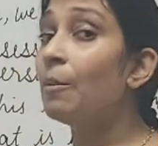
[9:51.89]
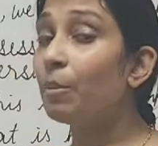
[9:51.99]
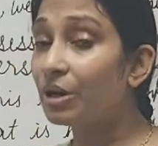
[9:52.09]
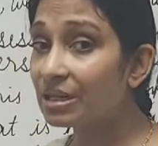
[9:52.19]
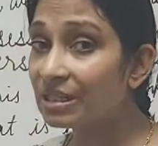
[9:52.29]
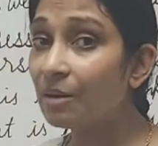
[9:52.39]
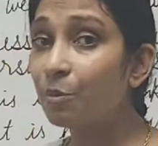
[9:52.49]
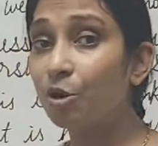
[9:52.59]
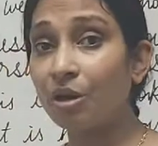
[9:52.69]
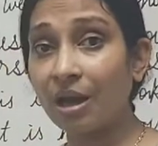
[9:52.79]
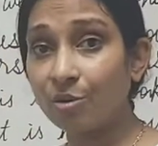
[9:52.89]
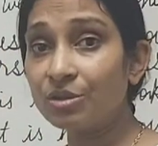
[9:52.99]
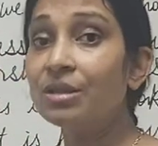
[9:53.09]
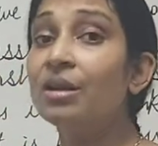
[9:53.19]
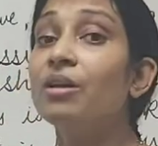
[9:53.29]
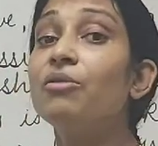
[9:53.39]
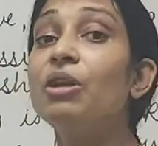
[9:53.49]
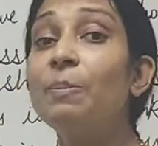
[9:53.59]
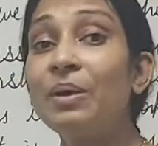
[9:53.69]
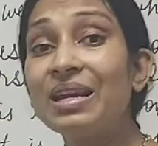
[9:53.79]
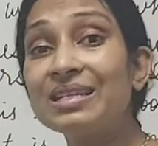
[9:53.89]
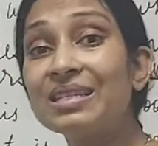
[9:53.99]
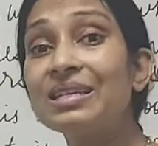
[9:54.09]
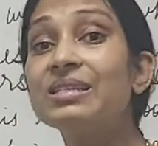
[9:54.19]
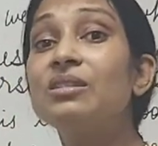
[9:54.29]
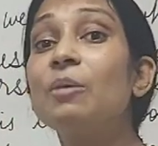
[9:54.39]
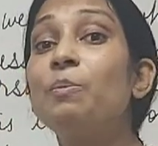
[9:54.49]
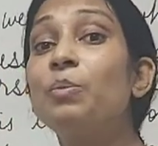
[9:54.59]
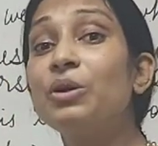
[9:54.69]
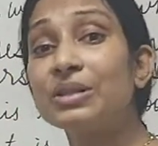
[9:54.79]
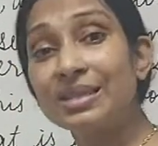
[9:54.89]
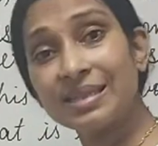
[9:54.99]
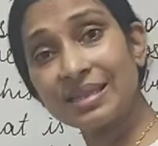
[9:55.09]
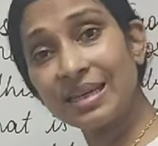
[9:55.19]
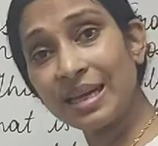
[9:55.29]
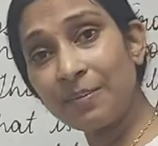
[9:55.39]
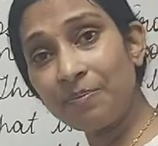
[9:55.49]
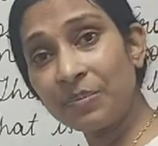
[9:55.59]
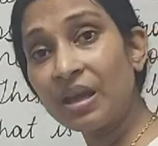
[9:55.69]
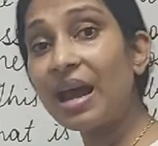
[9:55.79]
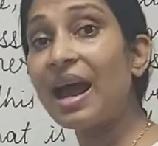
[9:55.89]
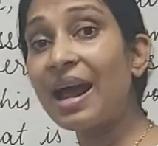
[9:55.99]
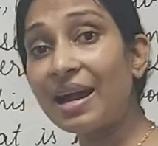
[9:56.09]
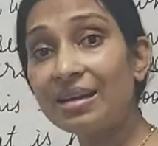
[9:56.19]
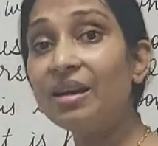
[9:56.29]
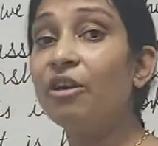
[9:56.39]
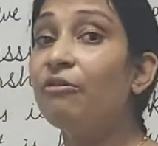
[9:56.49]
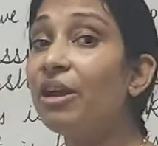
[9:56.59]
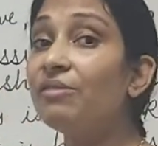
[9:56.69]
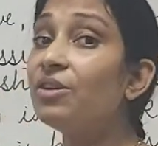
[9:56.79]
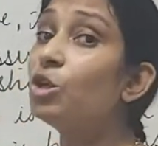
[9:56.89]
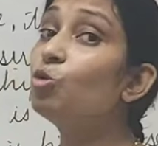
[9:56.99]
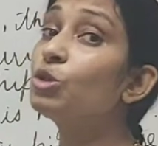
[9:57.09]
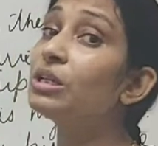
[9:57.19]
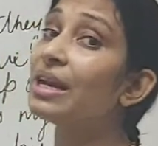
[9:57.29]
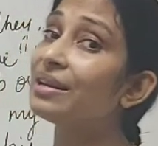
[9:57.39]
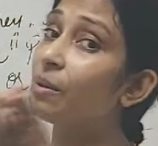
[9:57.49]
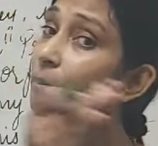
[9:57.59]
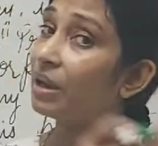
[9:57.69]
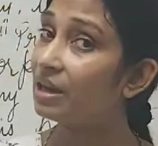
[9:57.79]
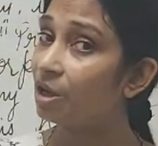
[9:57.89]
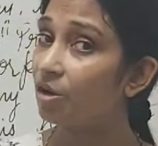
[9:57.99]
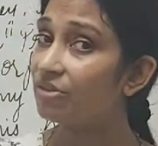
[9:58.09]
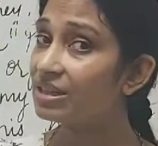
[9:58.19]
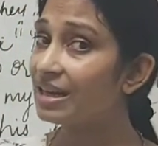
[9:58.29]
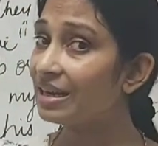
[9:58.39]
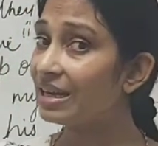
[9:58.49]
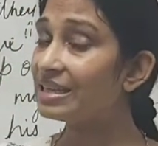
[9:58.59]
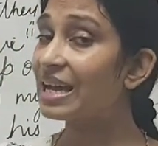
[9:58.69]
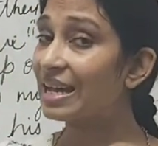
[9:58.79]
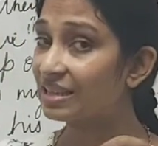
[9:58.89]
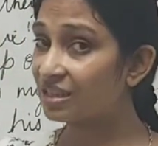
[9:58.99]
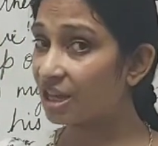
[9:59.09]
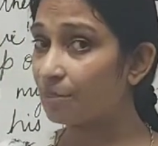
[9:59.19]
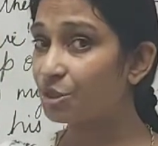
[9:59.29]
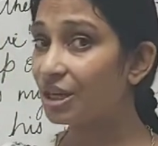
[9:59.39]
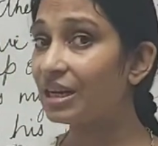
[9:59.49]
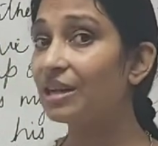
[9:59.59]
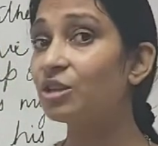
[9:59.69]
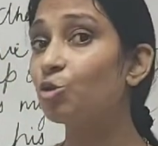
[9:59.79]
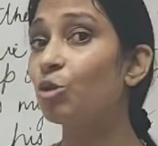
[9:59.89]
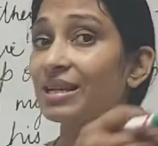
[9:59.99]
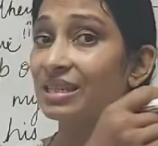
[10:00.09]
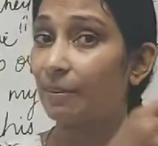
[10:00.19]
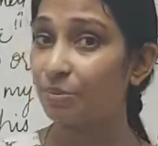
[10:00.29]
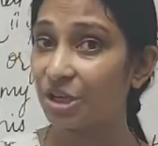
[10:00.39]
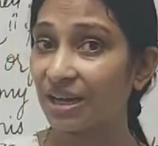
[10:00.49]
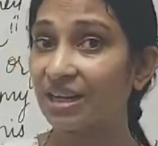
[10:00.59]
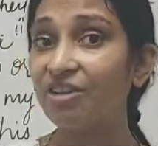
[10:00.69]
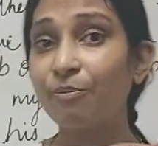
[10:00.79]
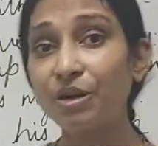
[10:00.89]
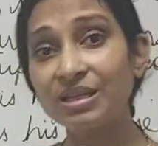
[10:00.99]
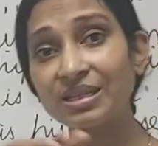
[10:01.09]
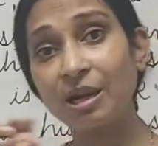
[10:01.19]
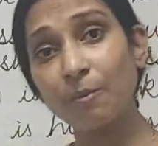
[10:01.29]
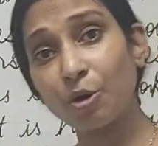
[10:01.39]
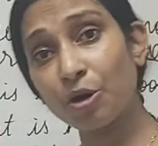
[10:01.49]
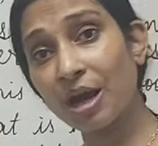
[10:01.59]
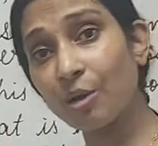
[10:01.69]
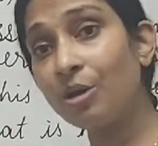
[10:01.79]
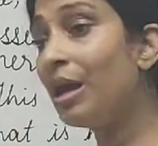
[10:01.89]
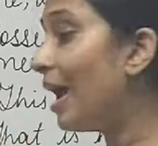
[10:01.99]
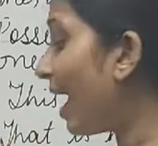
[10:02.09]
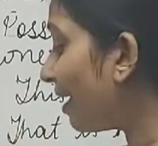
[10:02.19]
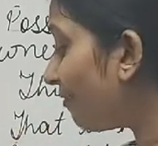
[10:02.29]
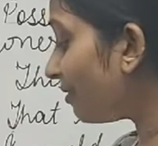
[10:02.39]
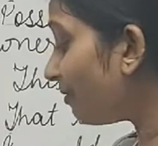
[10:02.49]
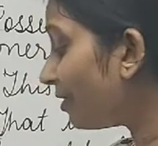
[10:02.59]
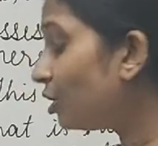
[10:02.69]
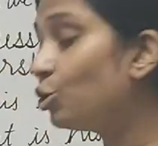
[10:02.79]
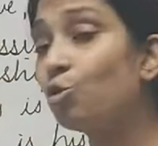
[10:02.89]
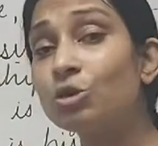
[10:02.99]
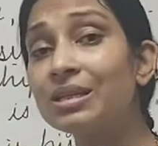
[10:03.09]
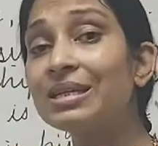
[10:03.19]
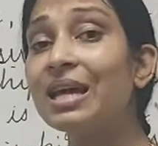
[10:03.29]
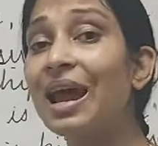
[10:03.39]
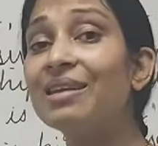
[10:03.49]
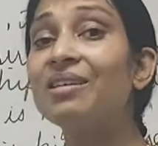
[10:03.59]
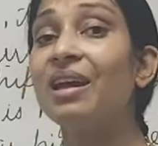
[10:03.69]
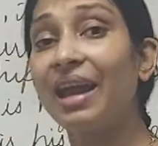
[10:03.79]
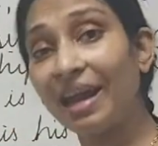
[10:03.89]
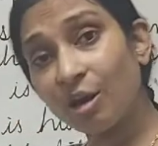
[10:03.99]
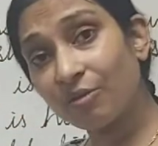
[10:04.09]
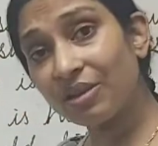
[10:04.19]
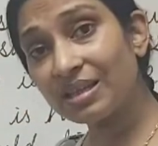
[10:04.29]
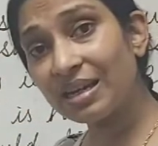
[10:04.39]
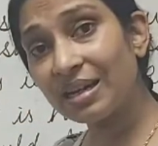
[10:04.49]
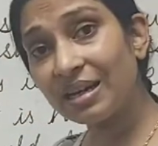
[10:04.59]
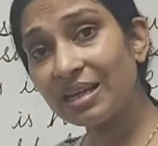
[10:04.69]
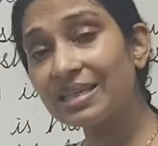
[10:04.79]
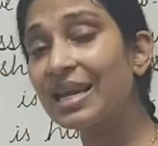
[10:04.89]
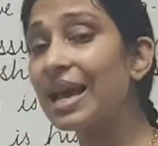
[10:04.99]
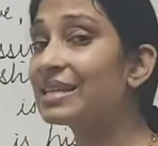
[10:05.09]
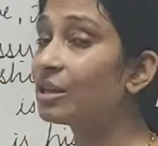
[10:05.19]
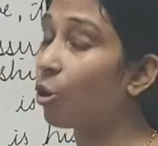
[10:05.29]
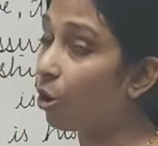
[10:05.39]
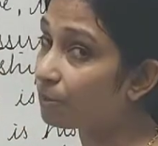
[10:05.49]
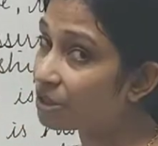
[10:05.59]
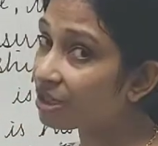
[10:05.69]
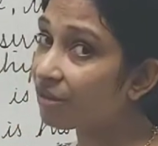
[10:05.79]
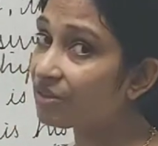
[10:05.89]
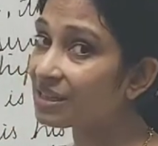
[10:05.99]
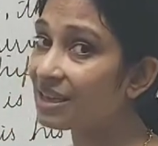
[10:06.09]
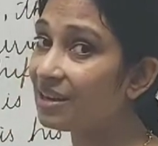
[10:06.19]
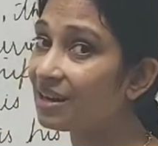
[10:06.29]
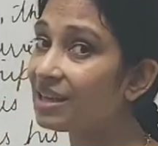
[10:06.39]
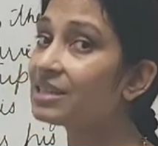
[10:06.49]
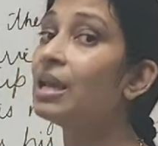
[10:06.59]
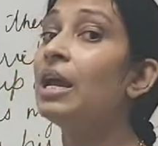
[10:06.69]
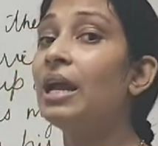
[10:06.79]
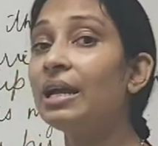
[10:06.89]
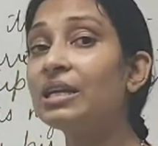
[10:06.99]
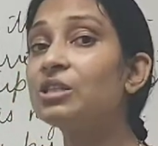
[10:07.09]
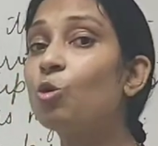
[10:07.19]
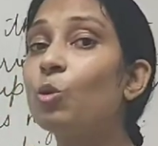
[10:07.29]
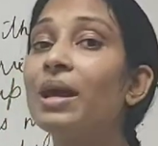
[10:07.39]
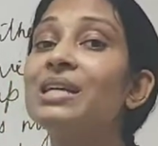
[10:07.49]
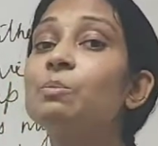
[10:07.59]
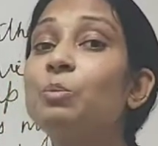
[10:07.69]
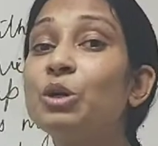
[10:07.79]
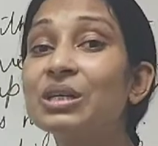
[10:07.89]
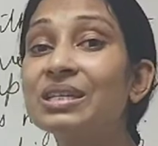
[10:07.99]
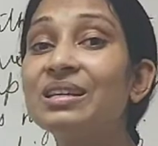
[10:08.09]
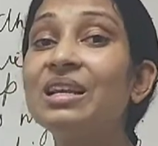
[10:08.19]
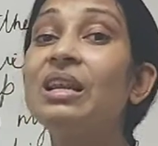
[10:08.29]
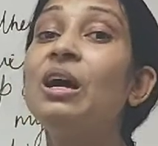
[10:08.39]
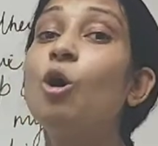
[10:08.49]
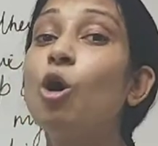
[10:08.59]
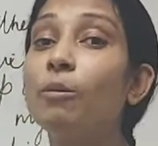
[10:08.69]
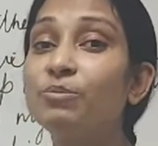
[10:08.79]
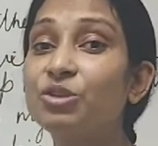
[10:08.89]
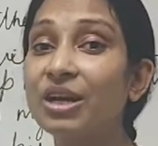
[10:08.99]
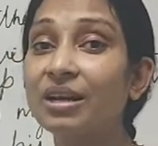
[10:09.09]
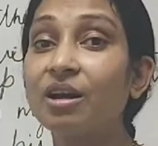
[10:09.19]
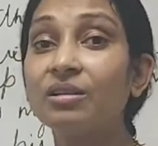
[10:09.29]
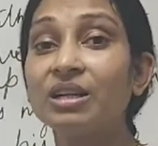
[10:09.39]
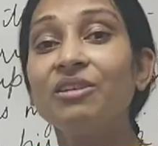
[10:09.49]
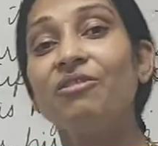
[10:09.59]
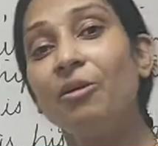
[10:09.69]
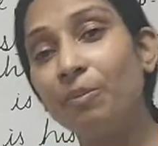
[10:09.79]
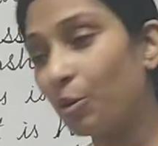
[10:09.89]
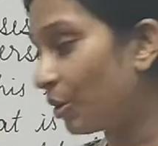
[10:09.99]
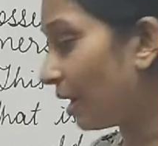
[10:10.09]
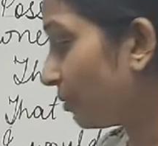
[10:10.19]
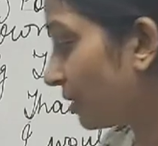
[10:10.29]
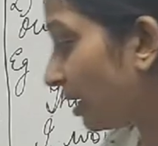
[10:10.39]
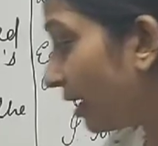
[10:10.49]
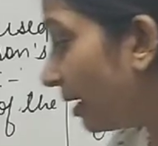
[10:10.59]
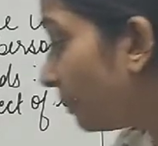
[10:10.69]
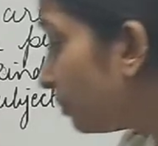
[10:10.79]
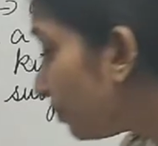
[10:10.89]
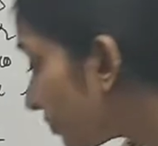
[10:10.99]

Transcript: Personal pronouns replaces the person's name, and when we use it at the beginning of the sentence as a subject, it is known as subjective personal pronoun, and we use it at the end of the sentence as an object of the sentence, it is known as personal objective pronouns. Here,